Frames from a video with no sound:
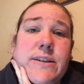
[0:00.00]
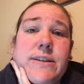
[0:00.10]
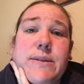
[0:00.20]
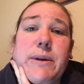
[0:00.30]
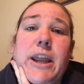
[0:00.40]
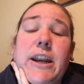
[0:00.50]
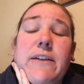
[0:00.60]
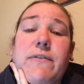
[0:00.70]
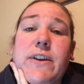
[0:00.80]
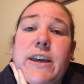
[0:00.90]
since the beginning
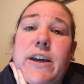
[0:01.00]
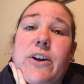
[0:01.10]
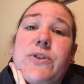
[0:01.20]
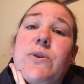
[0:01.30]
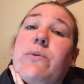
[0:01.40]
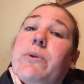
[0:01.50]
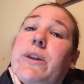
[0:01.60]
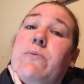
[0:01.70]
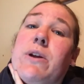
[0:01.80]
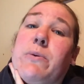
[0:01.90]
of the year, so I
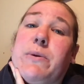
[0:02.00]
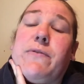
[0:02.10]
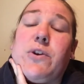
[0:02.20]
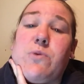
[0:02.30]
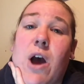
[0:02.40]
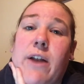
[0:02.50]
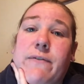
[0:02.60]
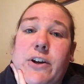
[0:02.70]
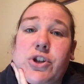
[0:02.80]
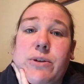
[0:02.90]
really want to review
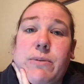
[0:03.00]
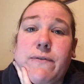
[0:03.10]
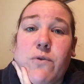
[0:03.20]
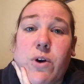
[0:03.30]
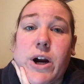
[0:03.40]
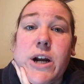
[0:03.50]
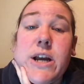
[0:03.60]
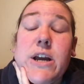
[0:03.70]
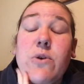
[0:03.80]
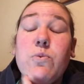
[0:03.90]
nonfiction before
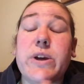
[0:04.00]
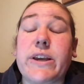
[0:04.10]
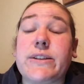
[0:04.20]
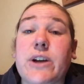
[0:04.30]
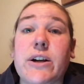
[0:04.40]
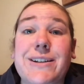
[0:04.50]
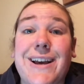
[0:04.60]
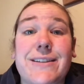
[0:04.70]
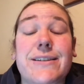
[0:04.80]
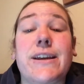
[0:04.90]
we start
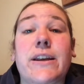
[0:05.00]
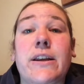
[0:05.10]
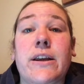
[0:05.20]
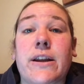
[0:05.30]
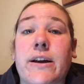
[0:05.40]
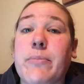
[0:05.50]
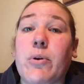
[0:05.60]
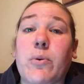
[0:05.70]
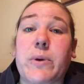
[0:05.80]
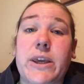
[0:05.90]
testing in a
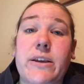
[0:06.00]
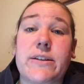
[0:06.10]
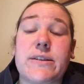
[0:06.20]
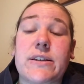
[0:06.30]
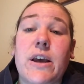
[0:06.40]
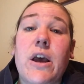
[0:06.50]
couple weeks.